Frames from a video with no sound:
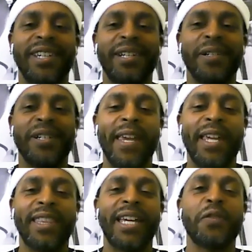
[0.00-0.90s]
Keener,
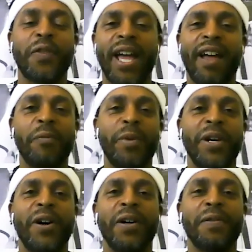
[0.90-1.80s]
and thanks for having me
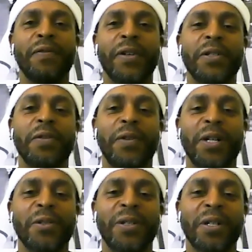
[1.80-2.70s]
on, first of all,
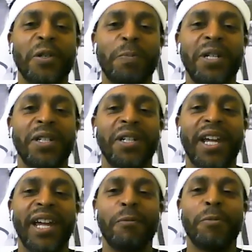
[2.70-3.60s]
so I can speak to the
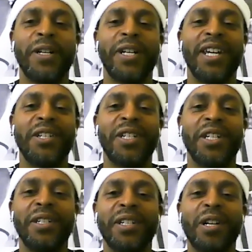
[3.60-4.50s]
Cowboy Nation
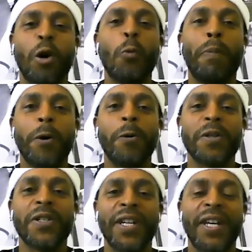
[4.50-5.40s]
and go
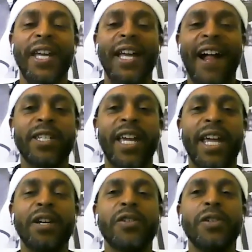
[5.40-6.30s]
Pokes. To
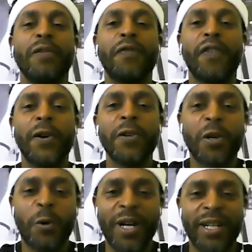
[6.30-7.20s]
answer your first
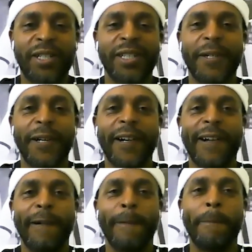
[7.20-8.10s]
question,
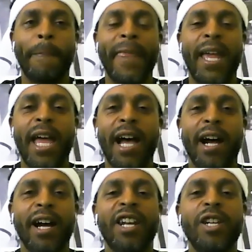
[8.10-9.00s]
I
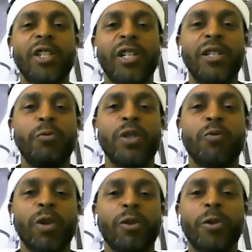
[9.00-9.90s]
initially was
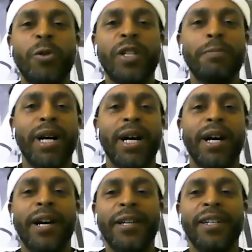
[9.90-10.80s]
recruited
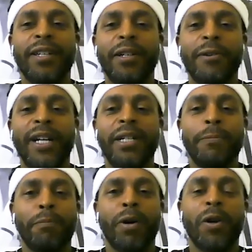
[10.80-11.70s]
by the great
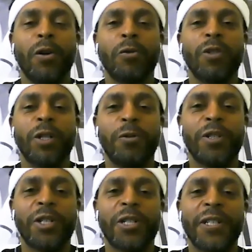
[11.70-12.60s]
Paul
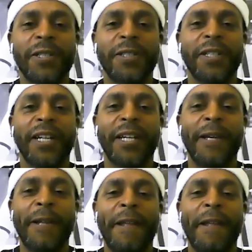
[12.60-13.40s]
Roach, okay?